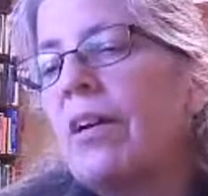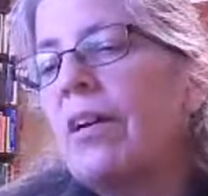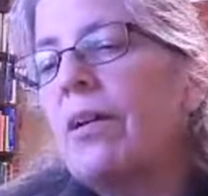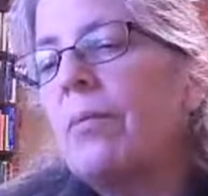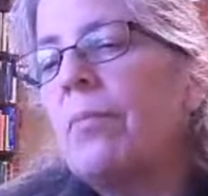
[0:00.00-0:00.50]

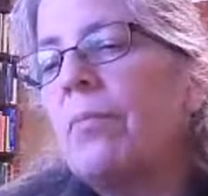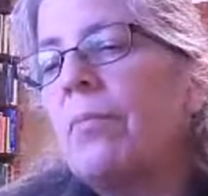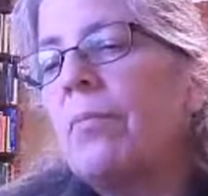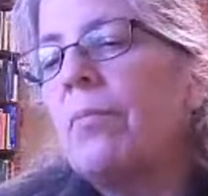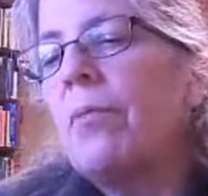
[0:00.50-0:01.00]

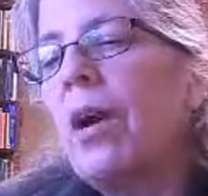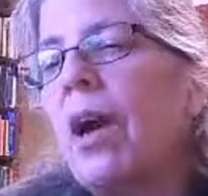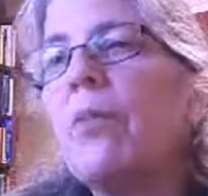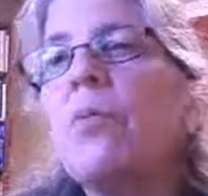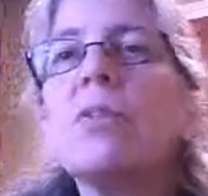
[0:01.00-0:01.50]

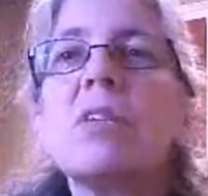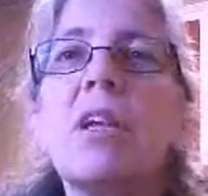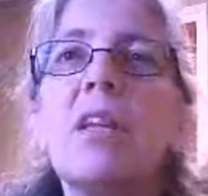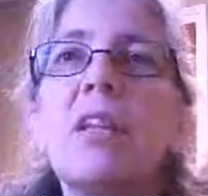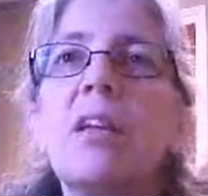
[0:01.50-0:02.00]
I will
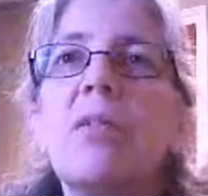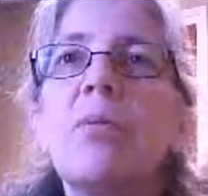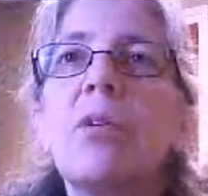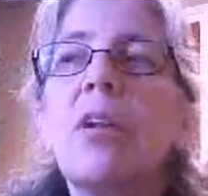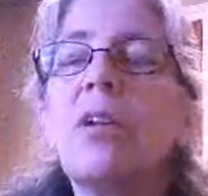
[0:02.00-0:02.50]
say that
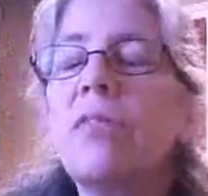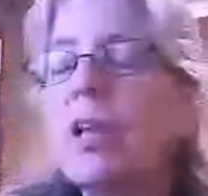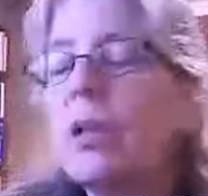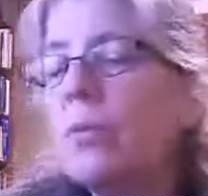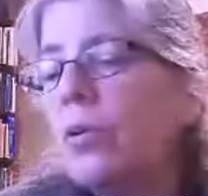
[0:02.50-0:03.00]
we're all
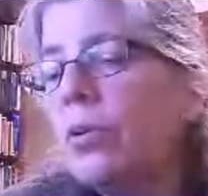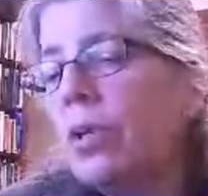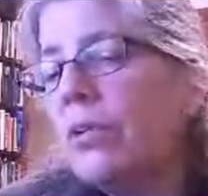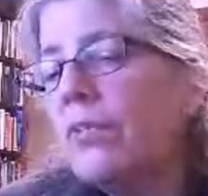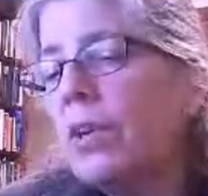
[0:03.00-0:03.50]
available
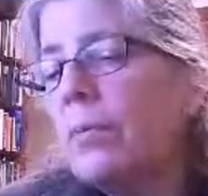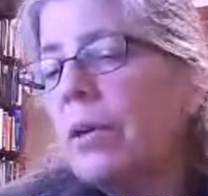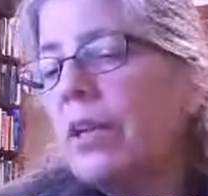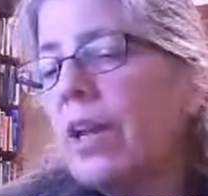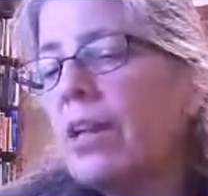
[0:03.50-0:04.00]
if
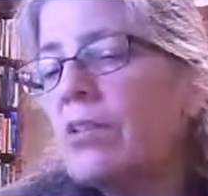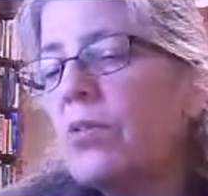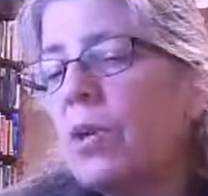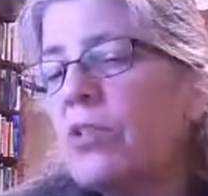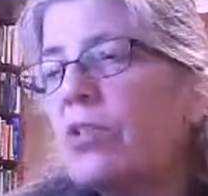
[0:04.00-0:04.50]
anybody has
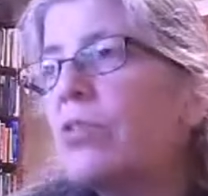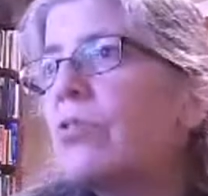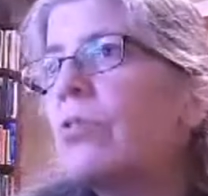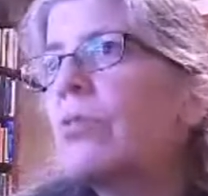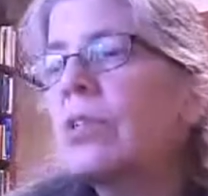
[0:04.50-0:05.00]

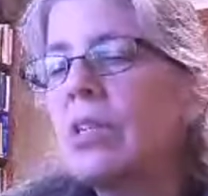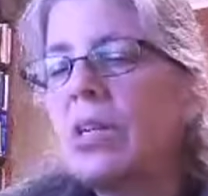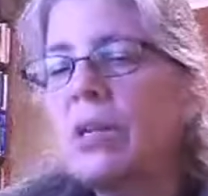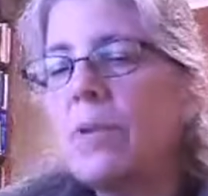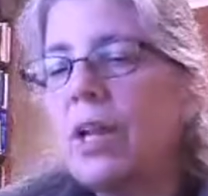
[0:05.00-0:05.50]
questions or wants to
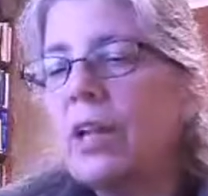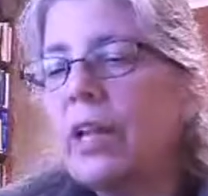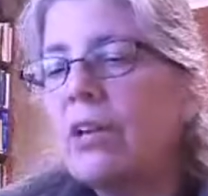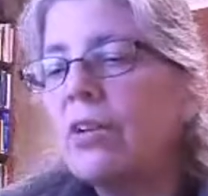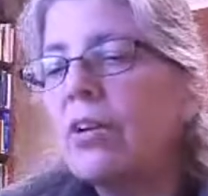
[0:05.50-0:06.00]
email
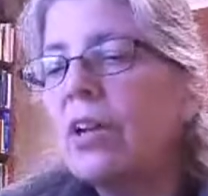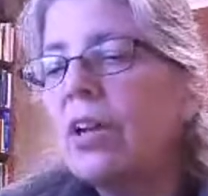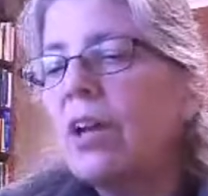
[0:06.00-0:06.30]
later.